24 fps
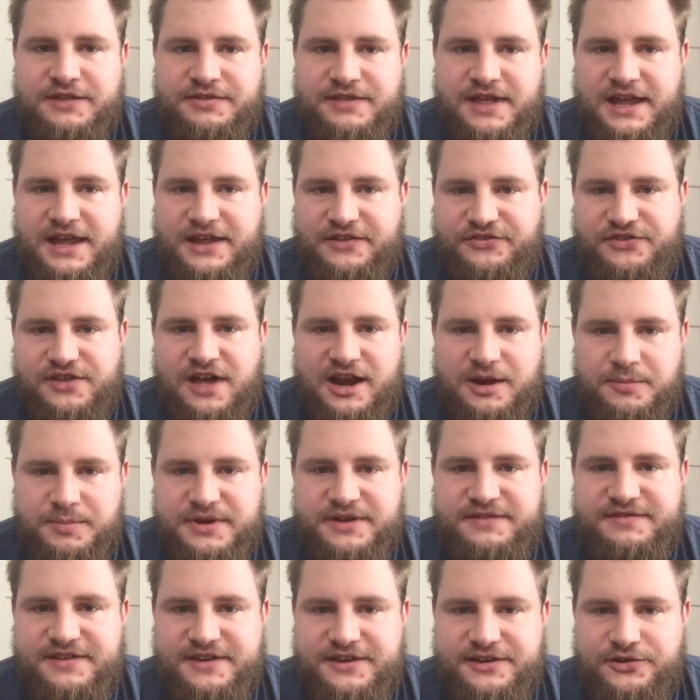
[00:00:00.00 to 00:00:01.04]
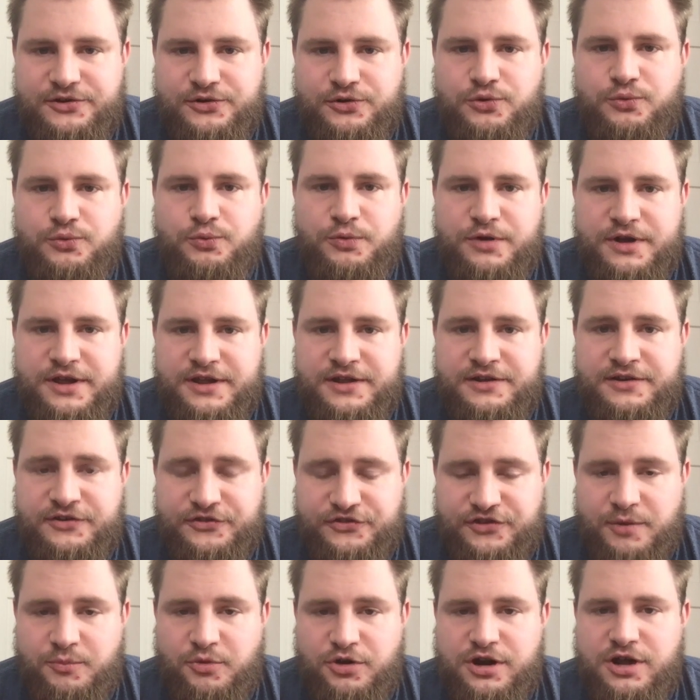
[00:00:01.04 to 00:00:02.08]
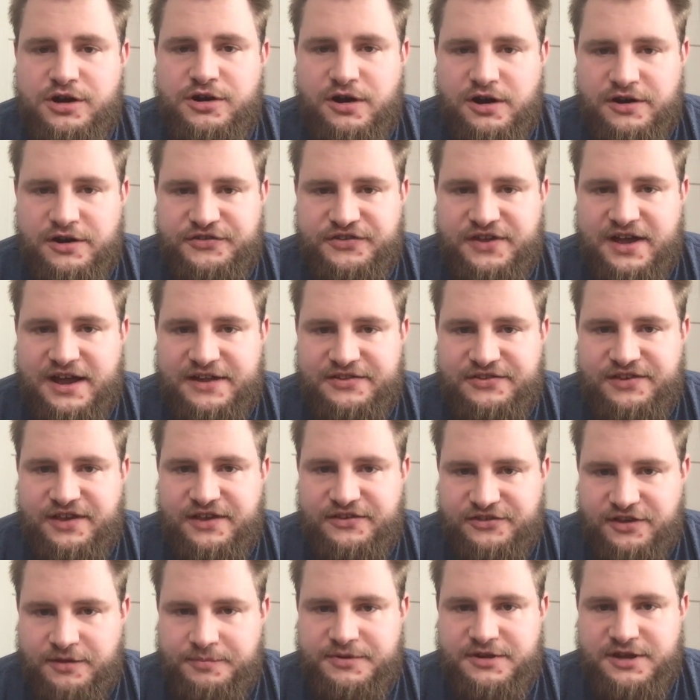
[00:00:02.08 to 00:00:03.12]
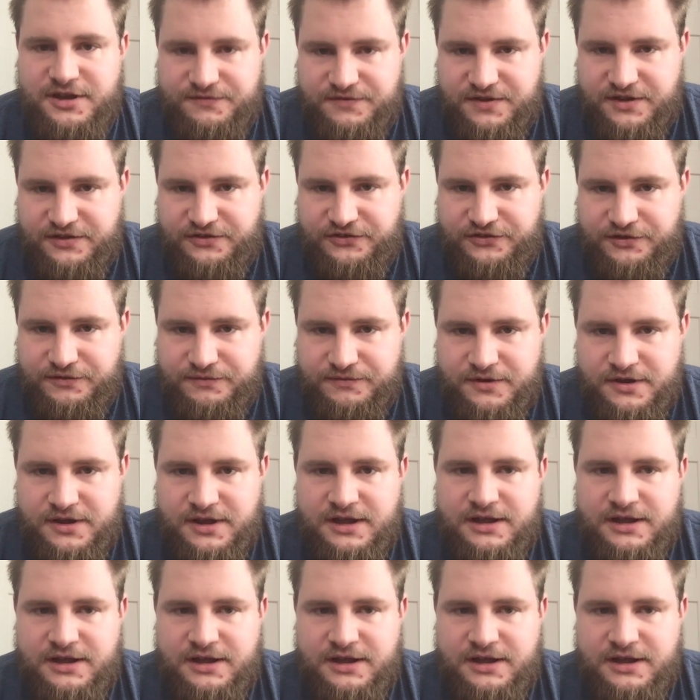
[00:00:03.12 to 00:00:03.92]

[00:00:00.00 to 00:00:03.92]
that it's not a big deal when someone on our side says something offensive,